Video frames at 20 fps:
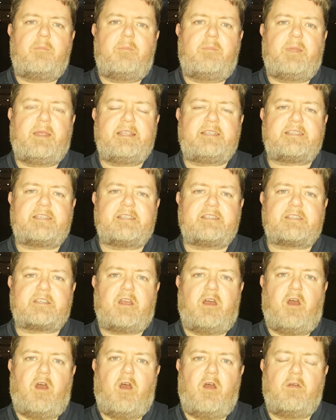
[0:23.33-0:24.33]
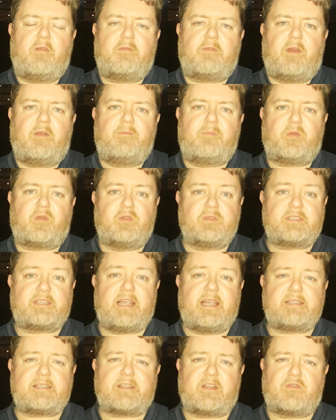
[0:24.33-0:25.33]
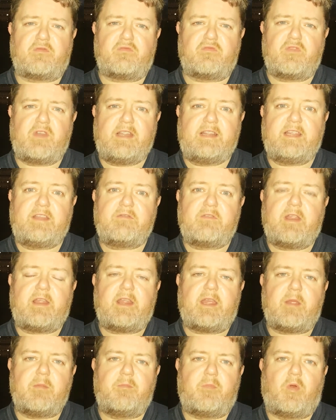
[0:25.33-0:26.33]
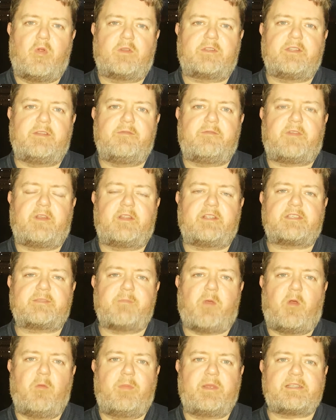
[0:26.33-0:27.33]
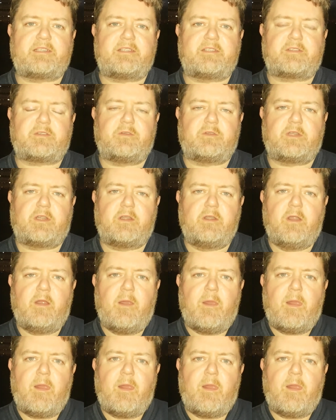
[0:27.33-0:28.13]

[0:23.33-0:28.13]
pieces of a process that are really important for the small business owner.